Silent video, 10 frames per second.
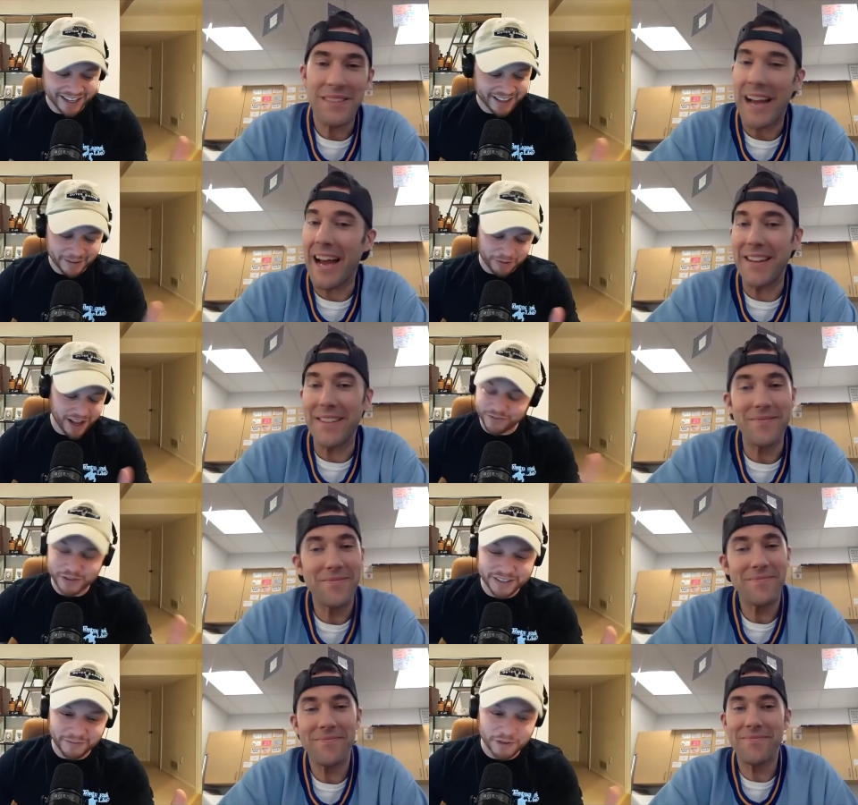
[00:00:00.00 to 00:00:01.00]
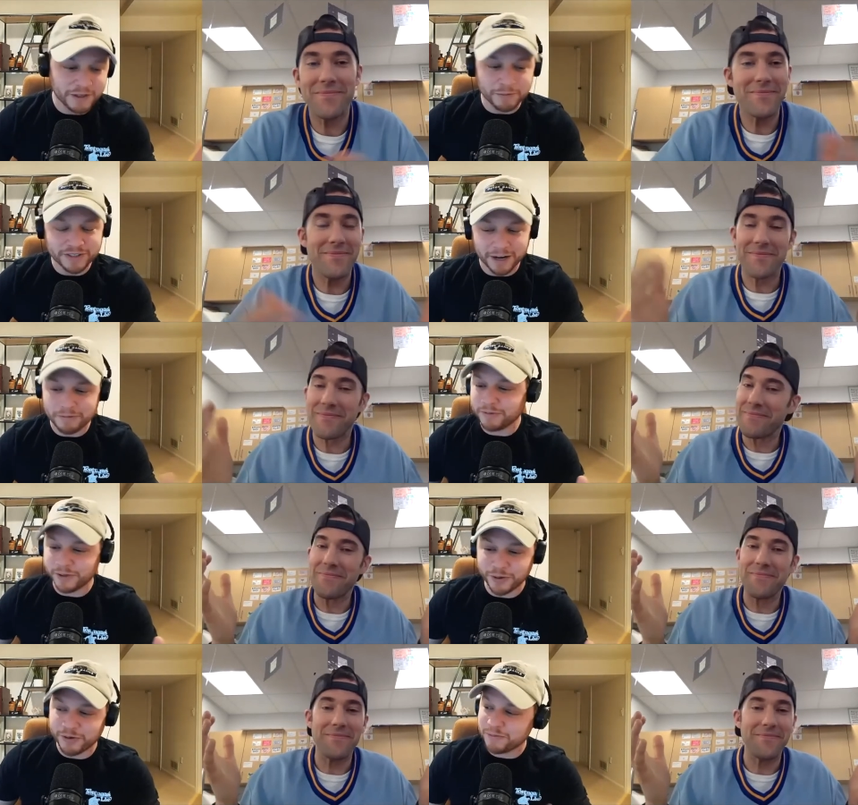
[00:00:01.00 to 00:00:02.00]
Speaker 1: probably I, 50% of people
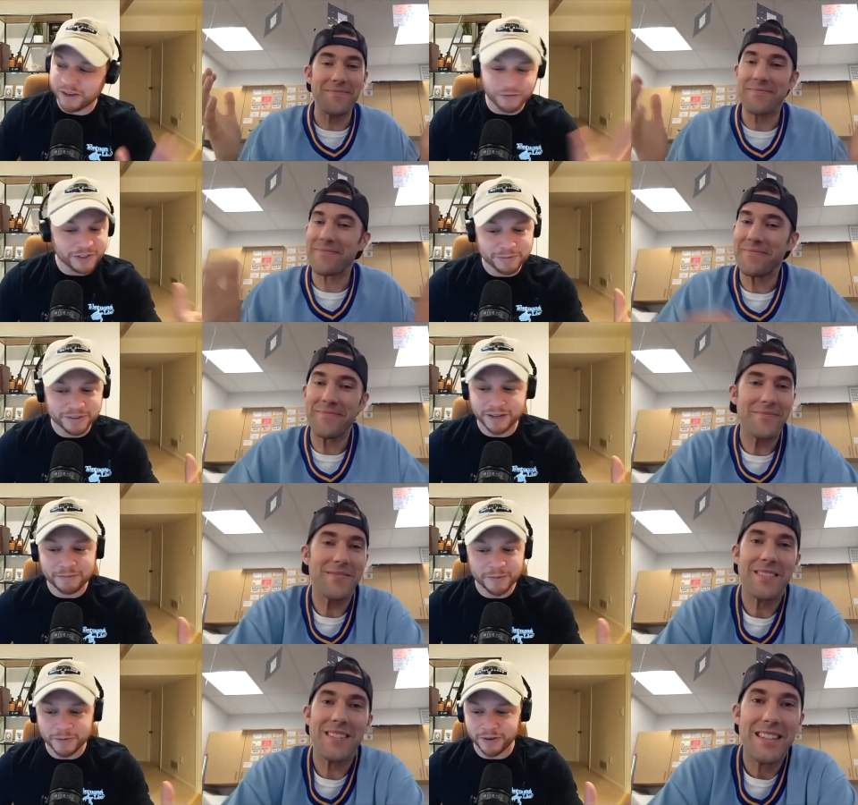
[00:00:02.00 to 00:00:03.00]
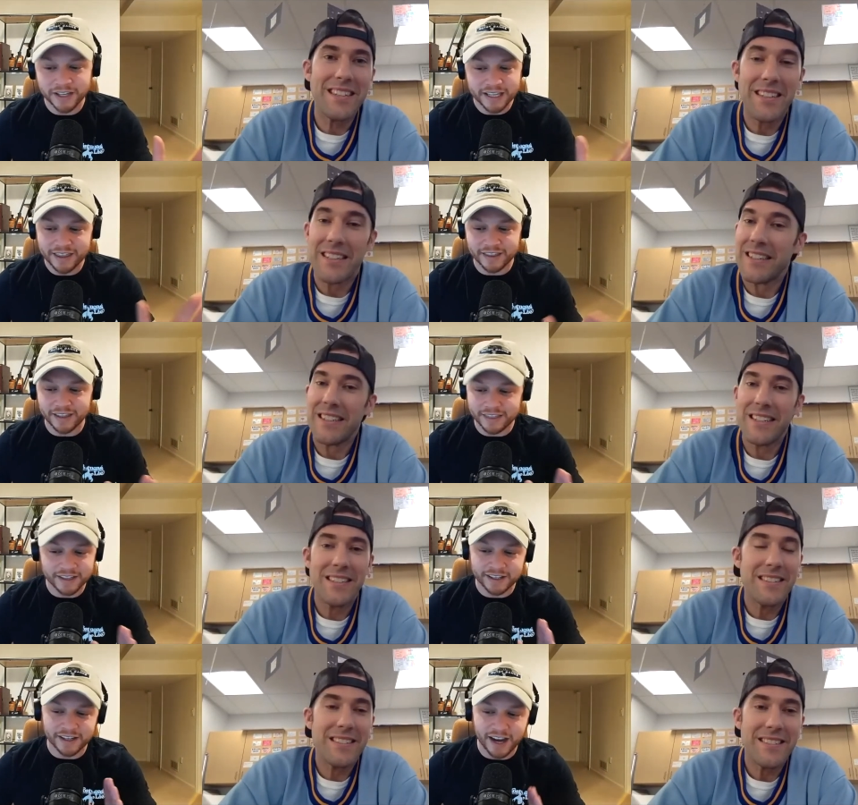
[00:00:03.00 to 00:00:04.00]
agree with me and 50% of people
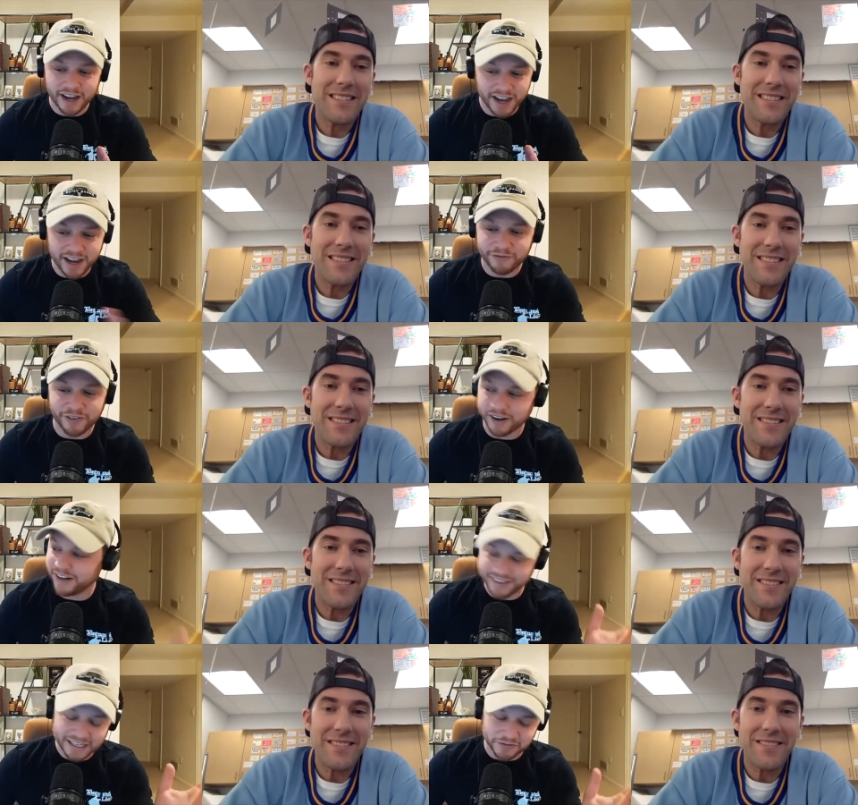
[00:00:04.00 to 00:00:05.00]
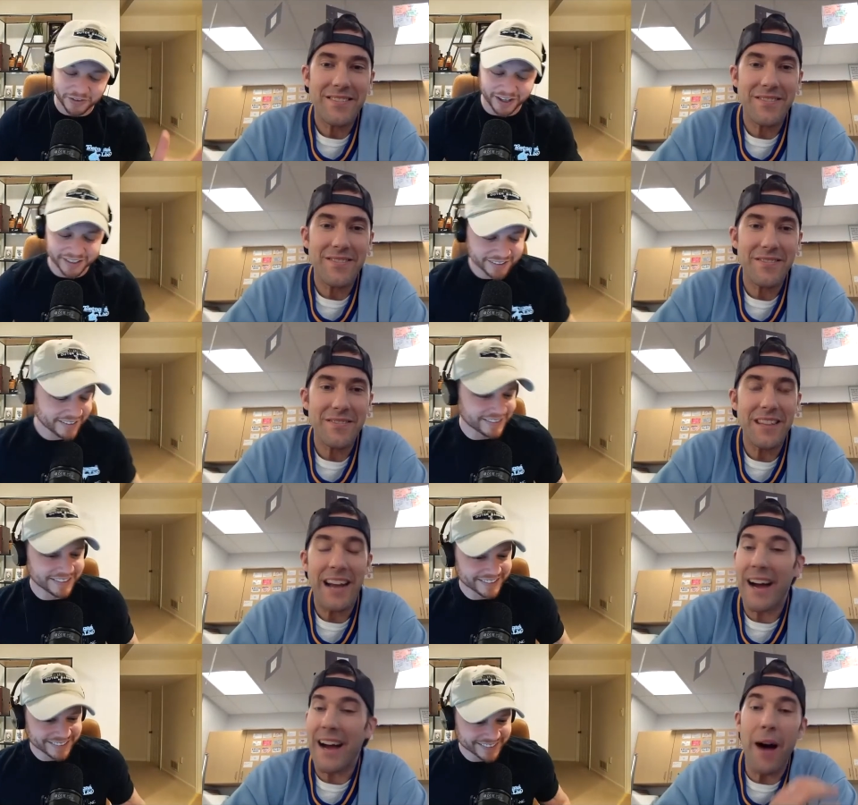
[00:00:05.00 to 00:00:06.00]
think I hate fun, and that's fine.
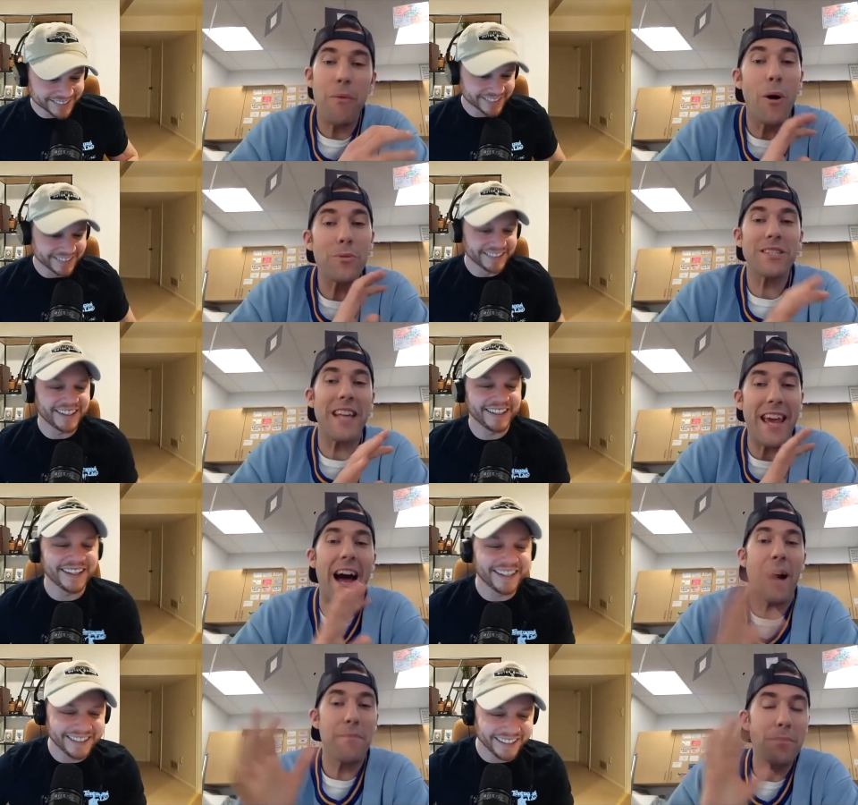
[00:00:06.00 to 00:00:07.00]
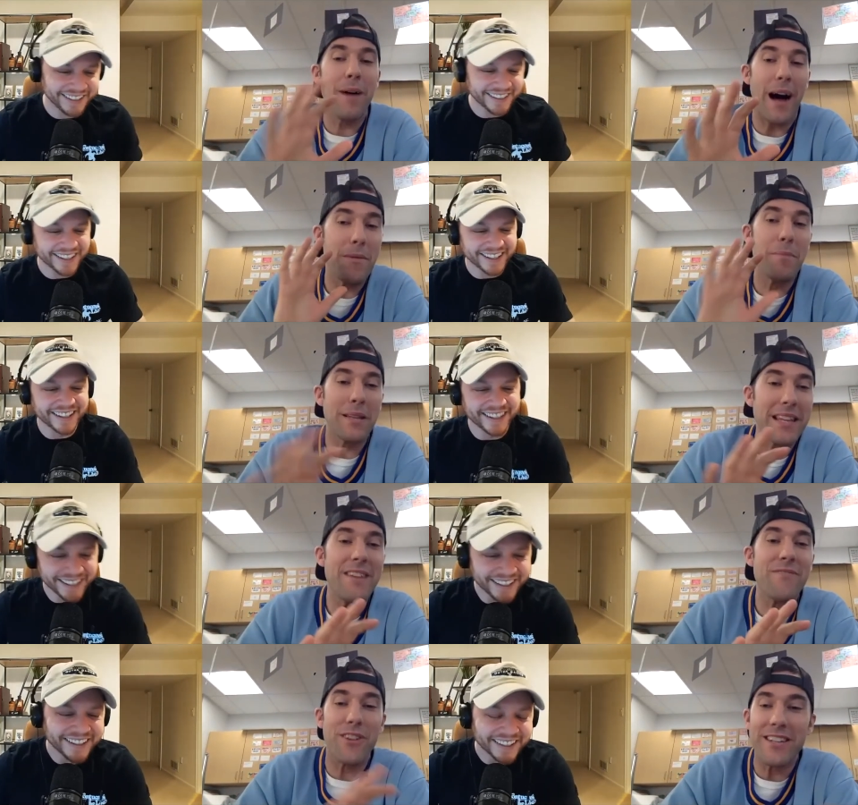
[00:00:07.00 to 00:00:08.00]
Speaker 2: I, I won't say I'm a I'm a
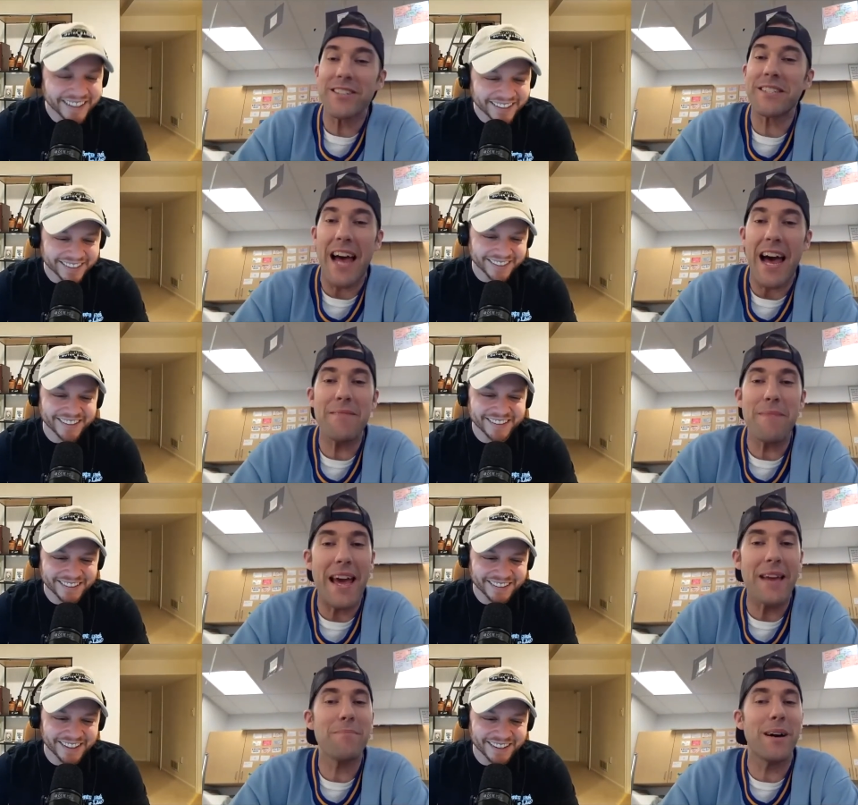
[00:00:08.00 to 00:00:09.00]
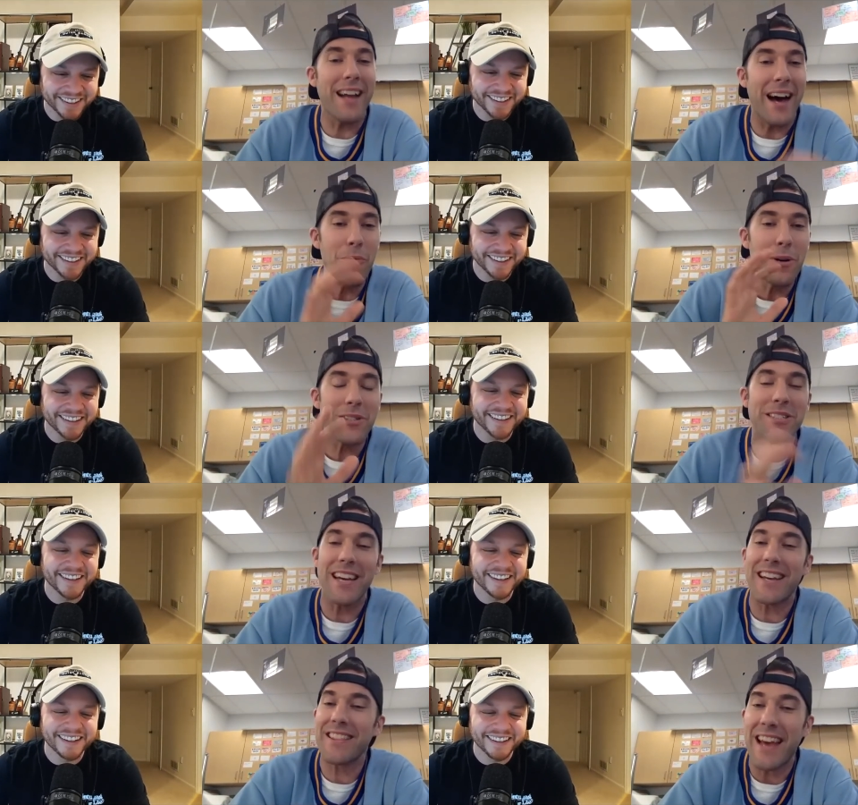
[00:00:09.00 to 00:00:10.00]
believer in your side, man, but I will
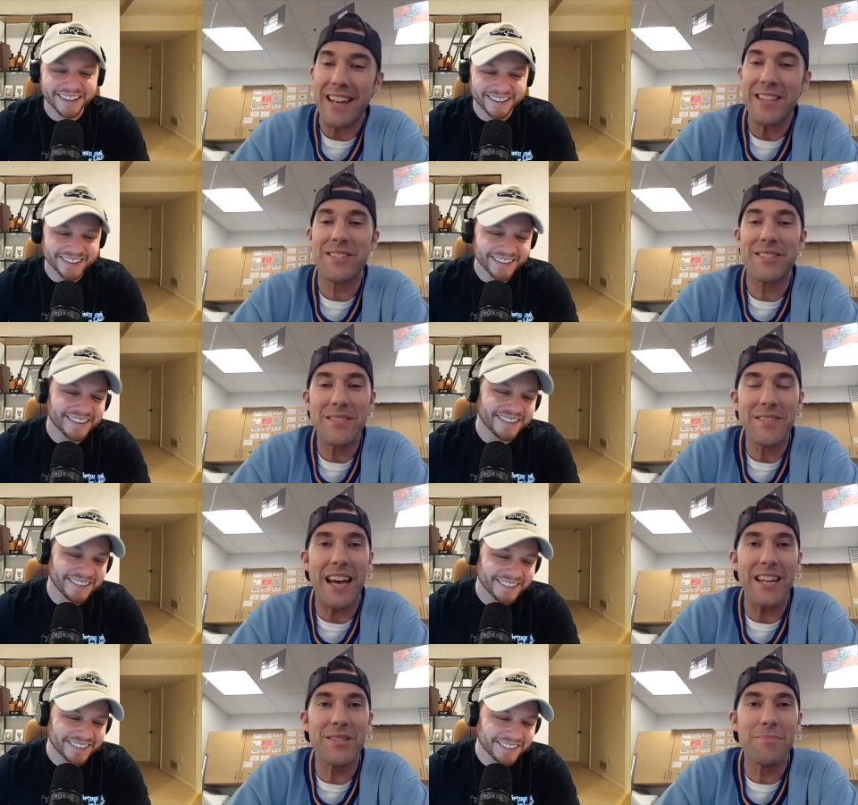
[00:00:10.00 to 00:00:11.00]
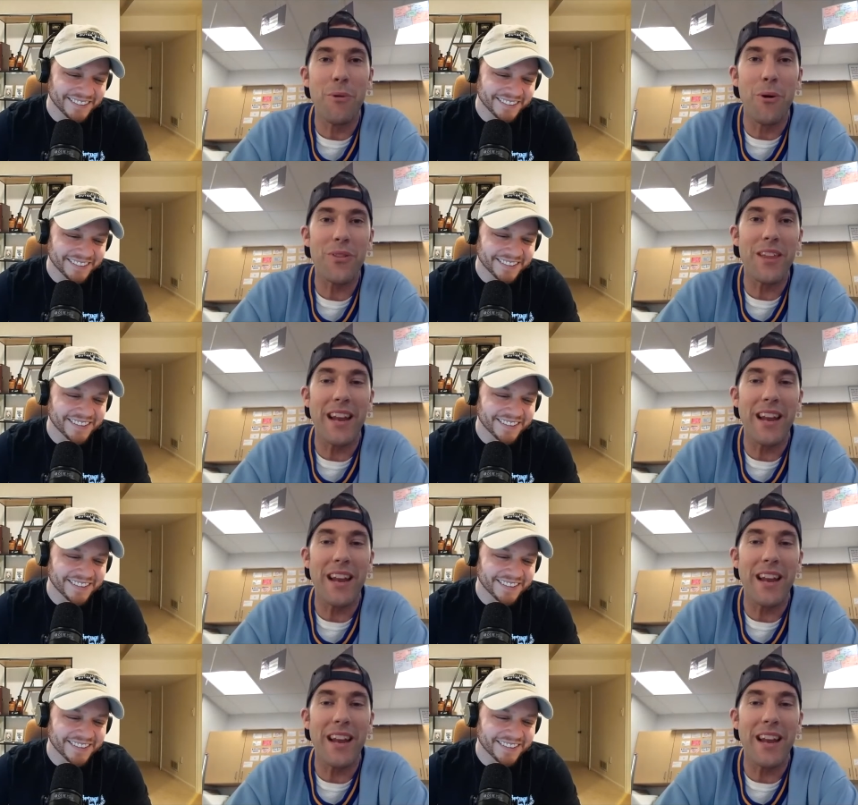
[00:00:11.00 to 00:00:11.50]
say that is that is more than